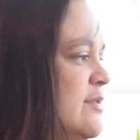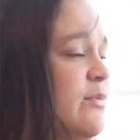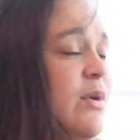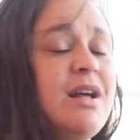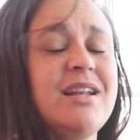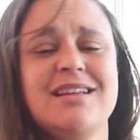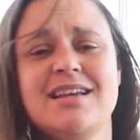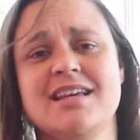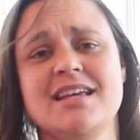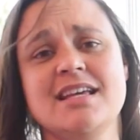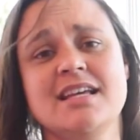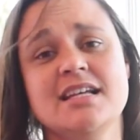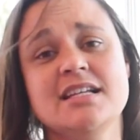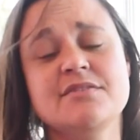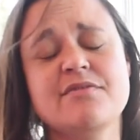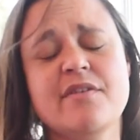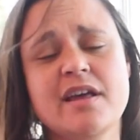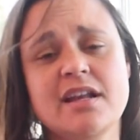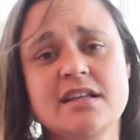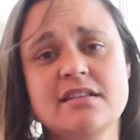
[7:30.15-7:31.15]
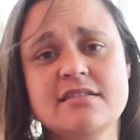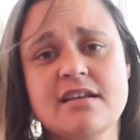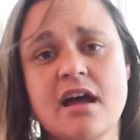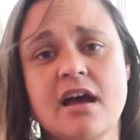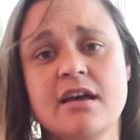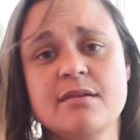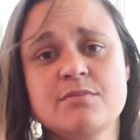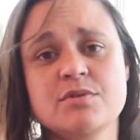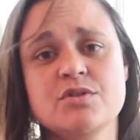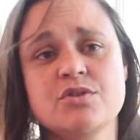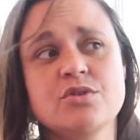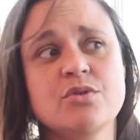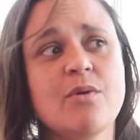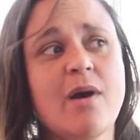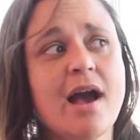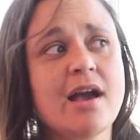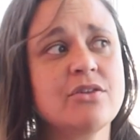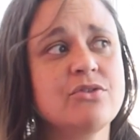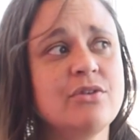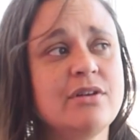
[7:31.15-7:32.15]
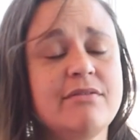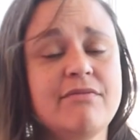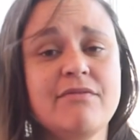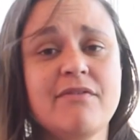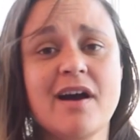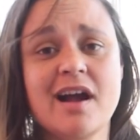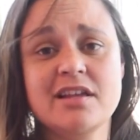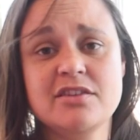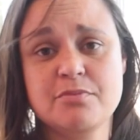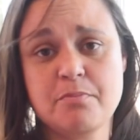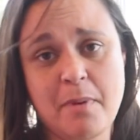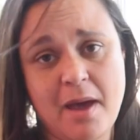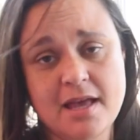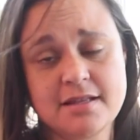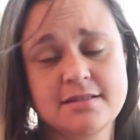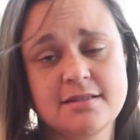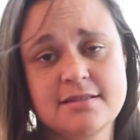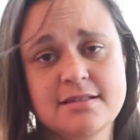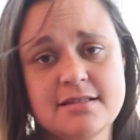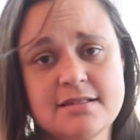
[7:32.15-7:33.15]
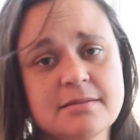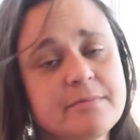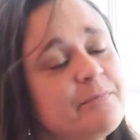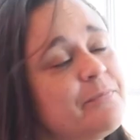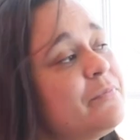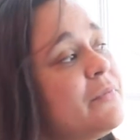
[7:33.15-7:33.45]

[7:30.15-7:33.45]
One, it's finding time to actually fight pests.